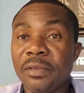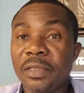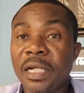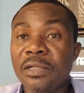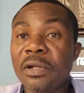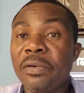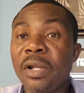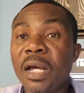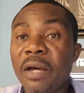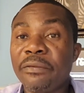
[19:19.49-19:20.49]
that already
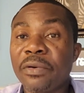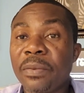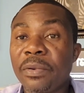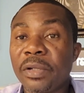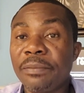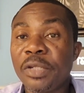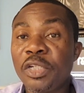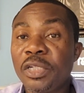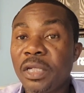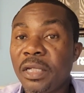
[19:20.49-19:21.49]
have a couple of the
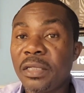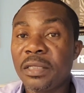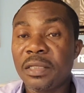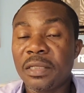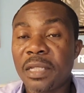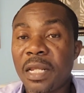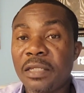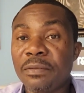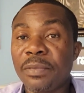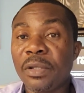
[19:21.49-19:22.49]
machines that
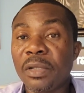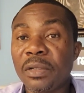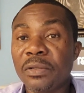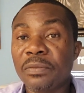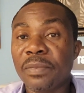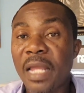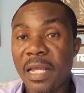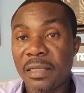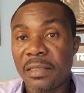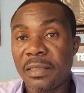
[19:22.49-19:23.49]
is building those
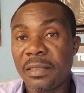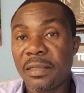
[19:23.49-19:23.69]
blocks.